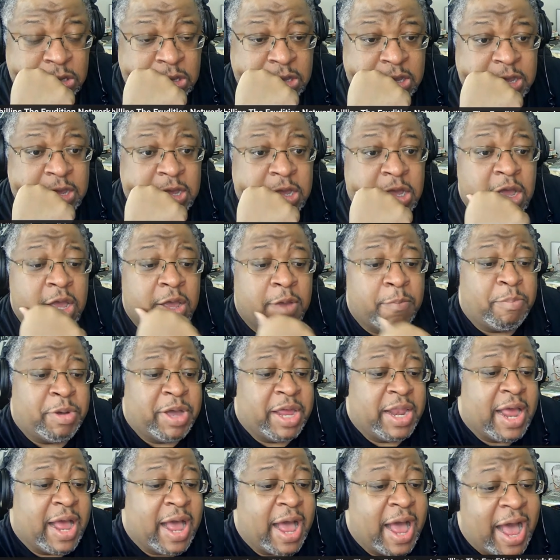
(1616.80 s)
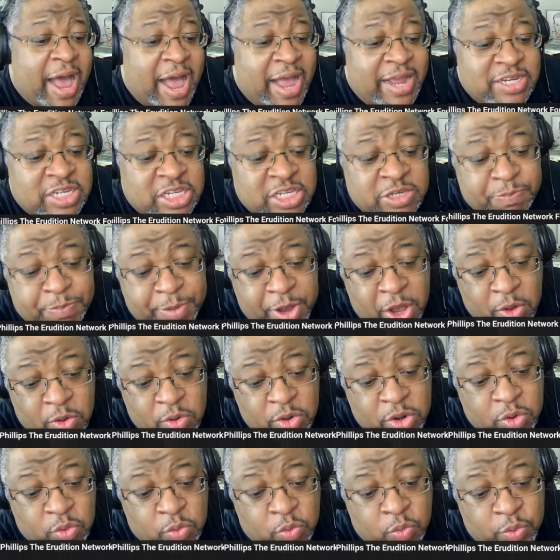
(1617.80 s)
Hmm. But I
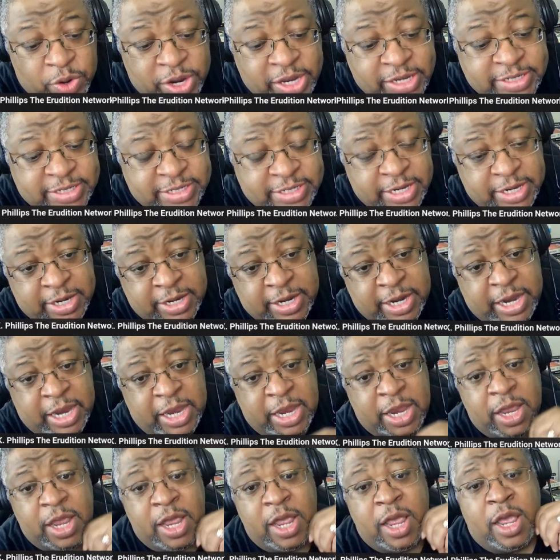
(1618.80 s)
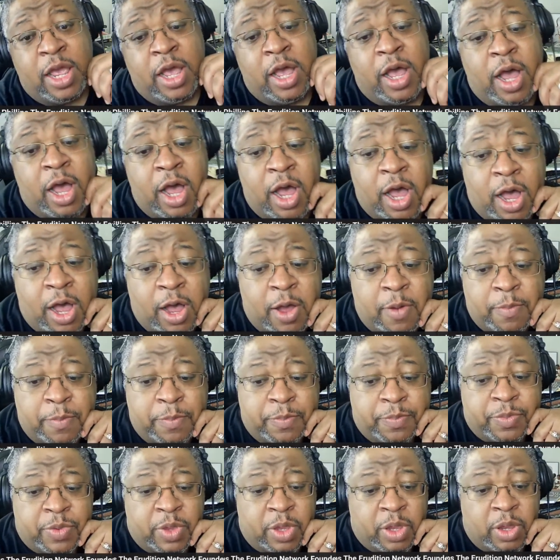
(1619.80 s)
spoke recently, um,